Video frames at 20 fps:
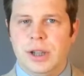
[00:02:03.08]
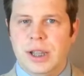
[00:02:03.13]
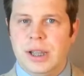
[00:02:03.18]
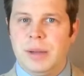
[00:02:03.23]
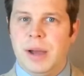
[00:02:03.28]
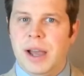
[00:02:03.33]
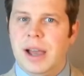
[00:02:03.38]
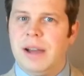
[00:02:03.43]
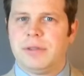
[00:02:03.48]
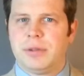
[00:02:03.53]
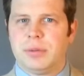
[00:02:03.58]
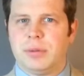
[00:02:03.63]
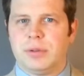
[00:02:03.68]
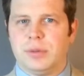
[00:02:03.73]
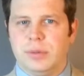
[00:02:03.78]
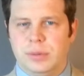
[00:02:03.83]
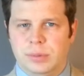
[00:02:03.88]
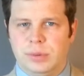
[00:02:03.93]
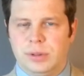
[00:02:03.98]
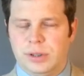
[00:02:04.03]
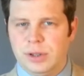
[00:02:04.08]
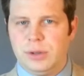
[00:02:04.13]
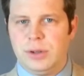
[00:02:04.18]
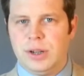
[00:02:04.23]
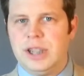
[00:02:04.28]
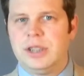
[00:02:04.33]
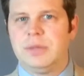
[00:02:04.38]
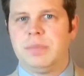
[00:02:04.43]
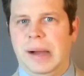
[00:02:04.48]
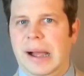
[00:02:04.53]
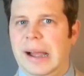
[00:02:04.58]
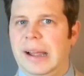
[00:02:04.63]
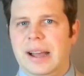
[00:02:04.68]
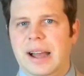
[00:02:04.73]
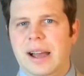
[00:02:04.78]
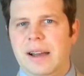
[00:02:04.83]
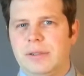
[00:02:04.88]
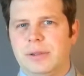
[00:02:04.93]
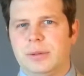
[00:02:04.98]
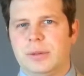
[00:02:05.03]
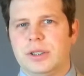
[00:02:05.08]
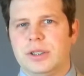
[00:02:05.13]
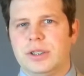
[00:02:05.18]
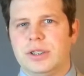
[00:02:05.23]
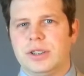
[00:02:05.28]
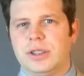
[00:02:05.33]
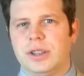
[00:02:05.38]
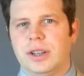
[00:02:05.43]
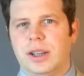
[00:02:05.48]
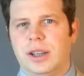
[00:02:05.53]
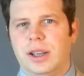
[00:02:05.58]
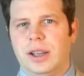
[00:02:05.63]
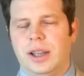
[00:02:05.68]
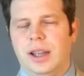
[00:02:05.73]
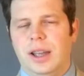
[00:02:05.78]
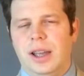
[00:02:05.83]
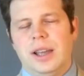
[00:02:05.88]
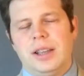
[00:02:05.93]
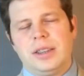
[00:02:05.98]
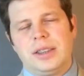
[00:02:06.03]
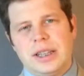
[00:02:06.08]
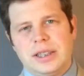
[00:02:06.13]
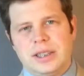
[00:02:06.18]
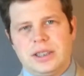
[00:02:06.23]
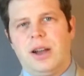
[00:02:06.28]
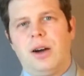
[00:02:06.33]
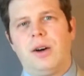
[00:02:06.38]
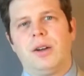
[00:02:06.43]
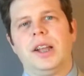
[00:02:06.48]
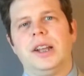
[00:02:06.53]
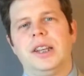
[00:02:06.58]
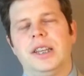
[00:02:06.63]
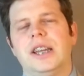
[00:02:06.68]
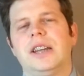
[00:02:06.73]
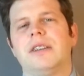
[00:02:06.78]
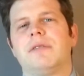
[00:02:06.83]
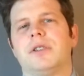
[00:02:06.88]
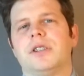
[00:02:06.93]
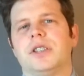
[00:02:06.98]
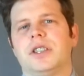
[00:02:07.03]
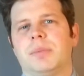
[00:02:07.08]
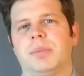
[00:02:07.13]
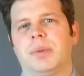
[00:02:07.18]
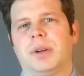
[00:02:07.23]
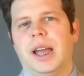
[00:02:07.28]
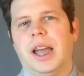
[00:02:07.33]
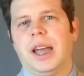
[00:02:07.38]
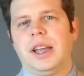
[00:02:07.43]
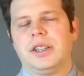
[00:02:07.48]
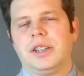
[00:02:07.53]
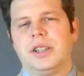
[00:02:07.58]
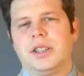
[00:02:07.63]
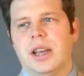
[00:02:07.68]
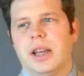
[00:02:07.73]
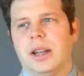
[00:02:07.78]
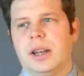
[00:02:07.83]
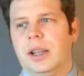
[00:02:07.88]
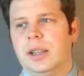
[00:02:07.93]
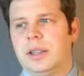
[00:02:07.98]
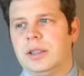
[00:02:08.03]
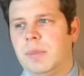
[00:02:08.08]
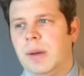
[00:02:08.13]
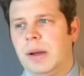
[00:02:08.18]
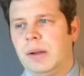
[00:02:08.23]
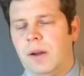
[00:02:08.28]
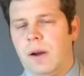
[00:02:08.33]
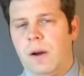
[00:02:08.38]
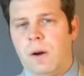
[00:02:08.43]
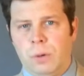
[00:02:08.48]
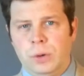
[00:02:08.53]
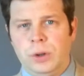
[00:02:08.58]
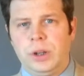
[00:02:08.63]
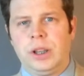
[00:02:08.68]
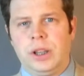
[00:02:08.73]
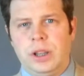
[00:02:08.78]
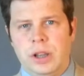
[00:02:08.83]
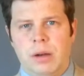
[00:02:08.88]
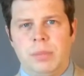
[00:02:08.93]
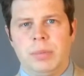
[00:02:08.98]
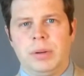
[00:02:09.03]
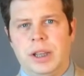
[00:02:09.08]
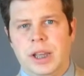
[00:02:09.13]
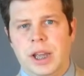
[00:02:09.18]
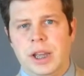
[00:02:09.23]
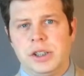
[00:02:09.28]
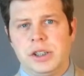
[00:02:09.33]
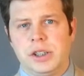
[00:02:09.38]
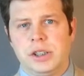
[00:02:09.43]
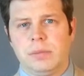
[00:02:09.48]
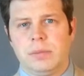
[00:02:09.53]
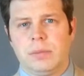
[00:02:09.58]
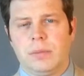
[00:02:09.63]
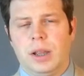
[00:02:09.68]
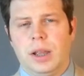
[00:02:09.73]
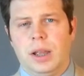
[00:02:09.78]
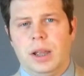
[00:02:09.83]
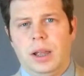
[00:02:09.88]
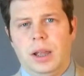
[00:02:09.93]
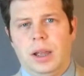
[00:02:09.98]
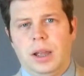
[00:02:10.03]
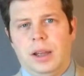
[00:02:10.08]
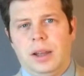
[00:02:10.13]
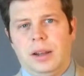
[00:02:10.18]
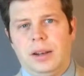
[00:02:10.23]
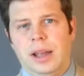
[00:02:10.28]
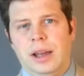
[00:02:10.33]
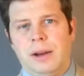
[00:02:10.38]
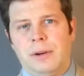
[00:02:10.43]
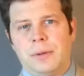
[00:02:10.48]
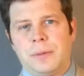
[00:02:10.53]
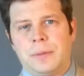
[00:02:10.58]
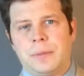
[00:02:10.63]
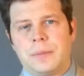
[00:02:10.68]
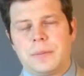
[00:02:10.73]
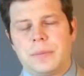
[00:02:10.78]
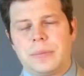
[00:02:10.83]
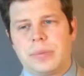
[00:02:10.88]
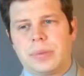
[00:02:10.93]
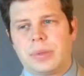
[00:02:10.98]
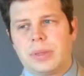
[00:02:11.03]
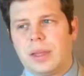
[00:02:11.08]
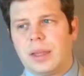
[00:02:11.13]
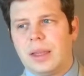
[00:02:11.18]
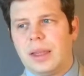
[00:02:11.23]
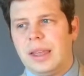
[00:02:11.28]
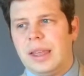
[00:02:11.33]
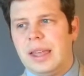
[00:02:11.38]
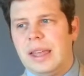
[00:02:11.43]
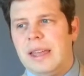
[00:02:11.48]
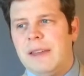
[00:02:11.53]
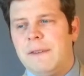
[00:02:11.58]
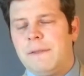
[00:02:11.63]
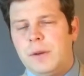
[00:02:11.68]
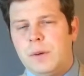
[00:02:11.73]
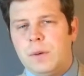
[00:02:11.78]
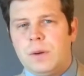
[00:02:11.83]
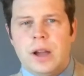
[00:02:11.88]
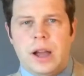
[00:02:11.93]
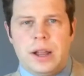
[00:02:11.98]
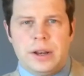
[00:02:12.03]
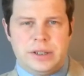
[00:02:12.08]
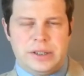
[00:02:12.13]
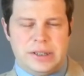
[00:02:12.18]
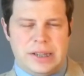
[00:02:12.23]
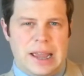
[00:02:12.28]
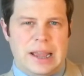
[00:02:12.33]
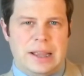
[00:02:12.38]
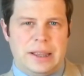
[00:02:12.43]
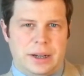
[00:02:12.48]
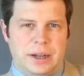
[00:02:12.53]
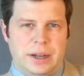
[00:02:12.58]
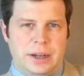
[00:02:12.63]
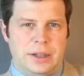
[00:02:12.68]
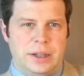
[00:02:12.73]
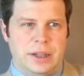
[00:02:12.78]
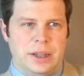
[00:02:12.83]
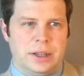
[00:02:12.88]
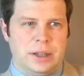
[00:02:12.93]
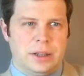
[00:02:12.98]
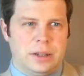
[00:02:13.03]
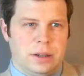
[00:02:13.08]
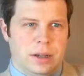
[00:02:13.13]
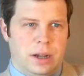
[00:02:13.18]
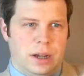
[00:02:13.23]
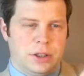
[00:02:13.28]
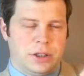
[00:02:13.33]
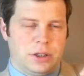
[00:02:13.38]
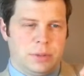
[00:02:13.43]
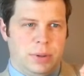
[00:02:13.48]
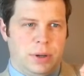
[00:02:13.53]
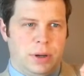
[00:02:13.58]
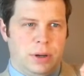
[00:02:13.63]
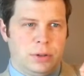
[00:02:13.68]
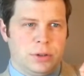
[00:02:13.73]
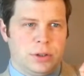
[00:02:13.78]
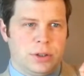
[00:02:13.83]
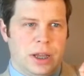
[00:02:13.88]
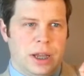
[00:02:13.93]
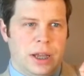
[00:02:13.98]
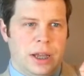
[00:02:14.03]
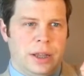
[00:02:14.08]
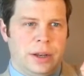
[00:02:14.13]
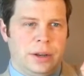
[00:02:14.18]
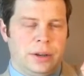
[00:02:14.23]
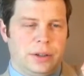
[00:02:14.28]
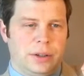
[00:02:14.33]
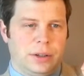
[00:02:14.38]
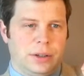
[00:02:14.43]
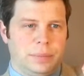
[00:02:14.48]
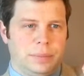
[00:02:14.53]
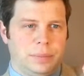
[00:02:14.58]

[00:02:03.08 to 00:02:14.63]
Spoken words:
him afterwards, will do his back afterwards. That's the whole idea of reciprocation, is that it's about owning the obligation. Now, if you kind of take that idea, I suppose, and